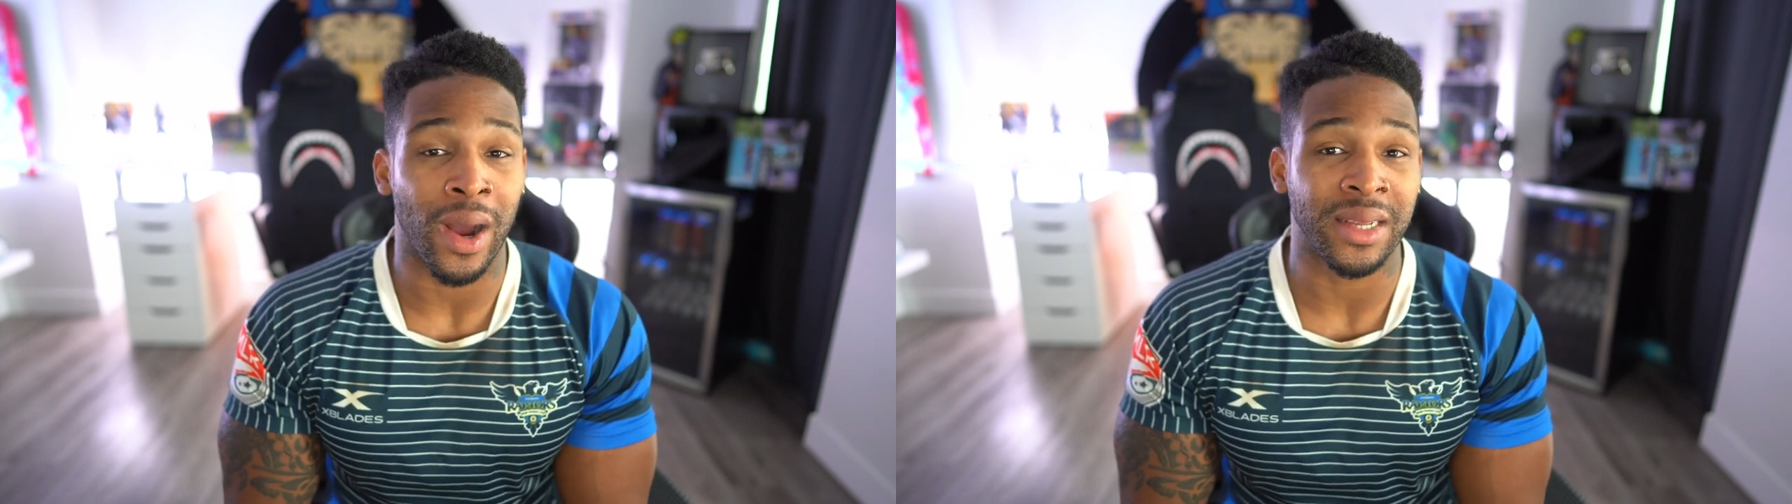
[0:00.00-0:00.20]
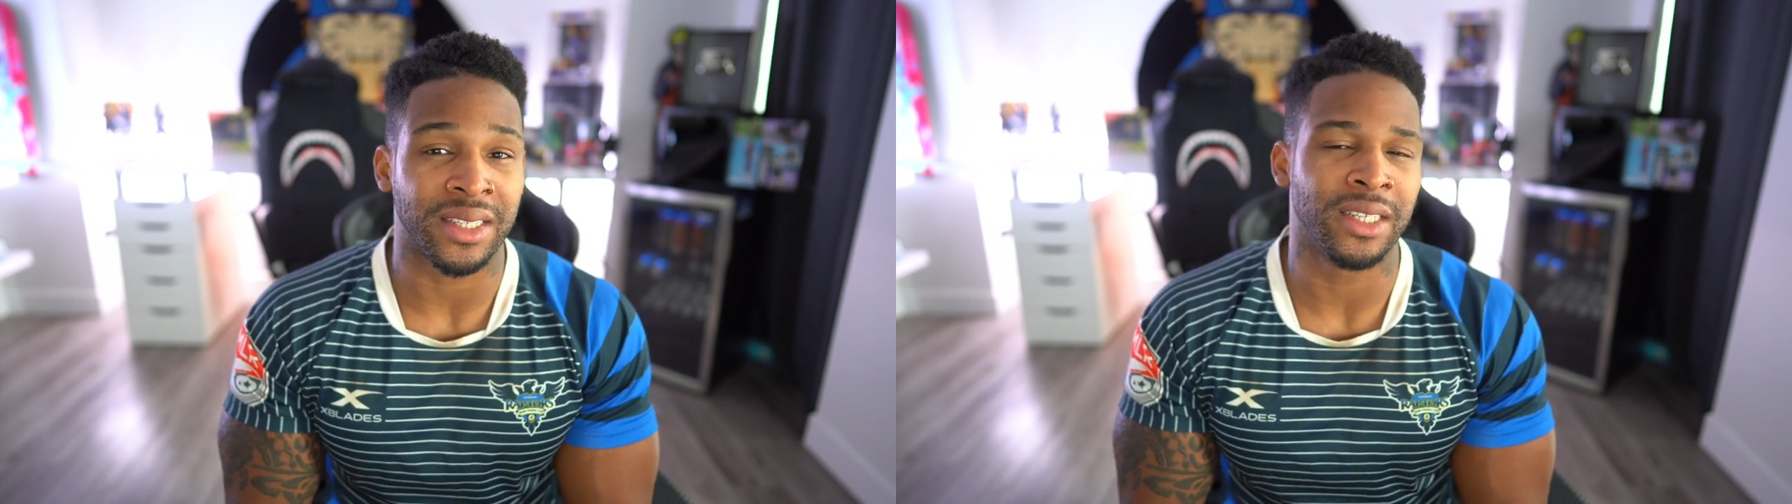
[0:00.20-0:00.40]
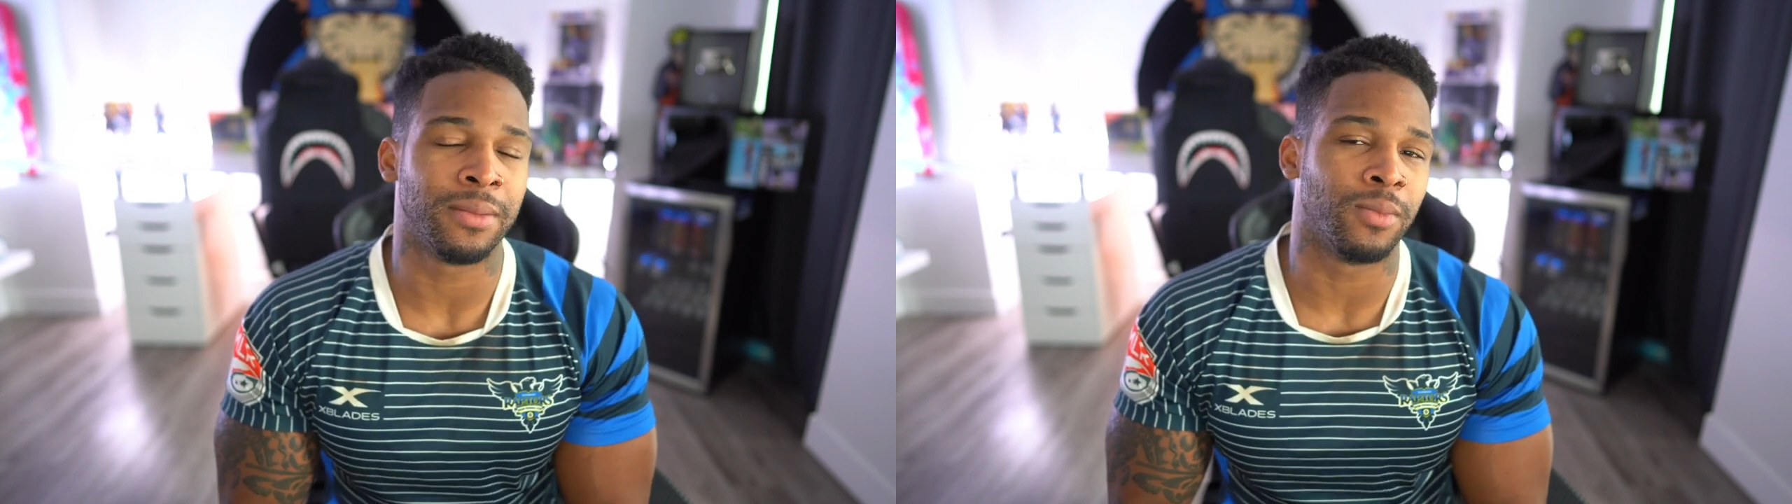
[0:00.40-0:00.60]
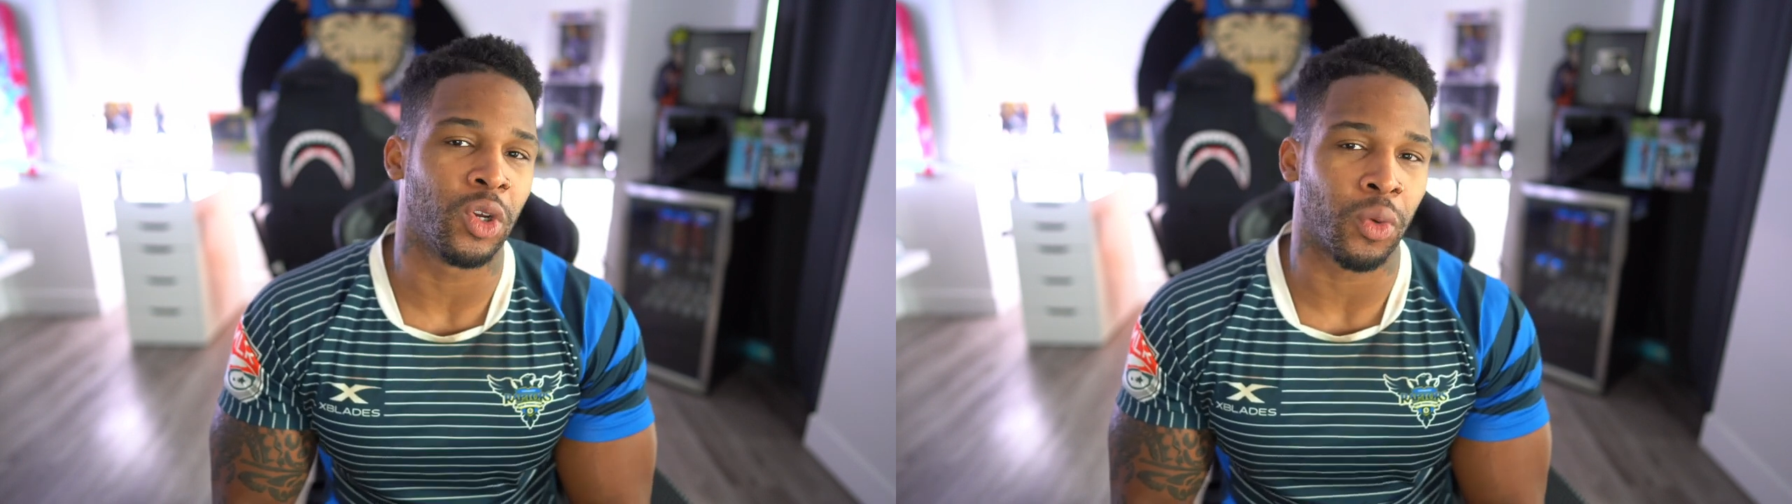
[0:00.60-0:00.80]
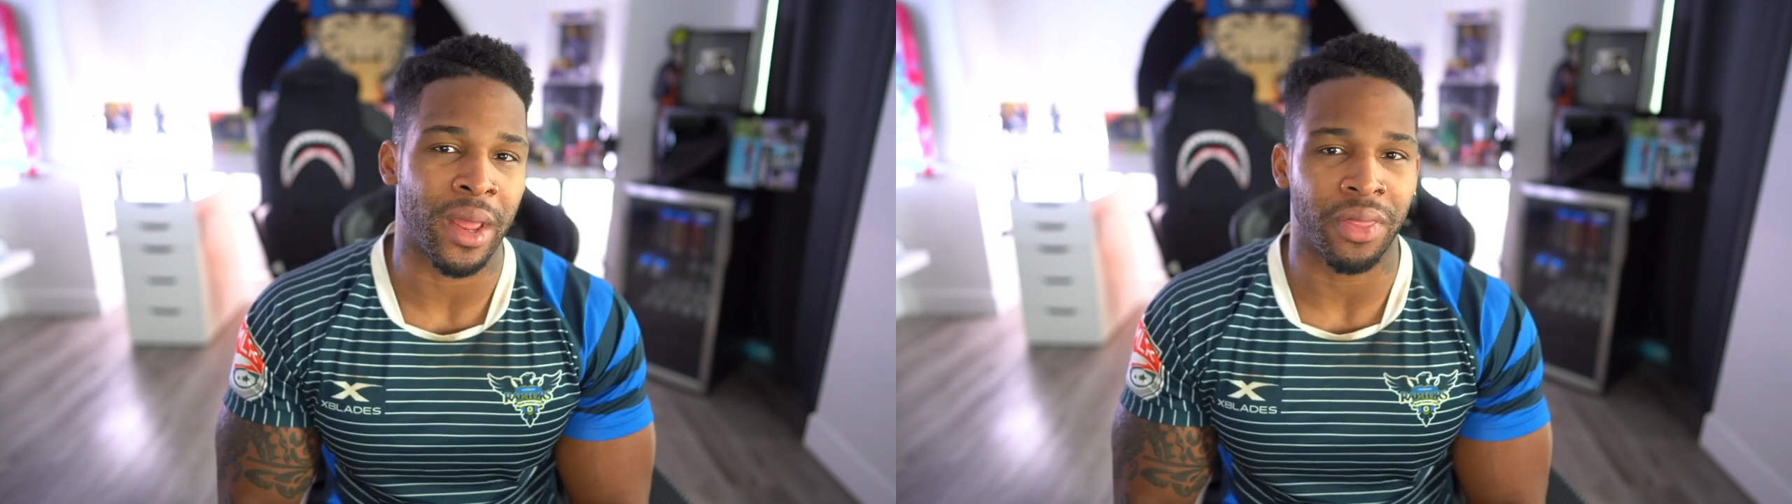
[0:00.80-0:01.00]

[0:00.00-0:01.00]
I see great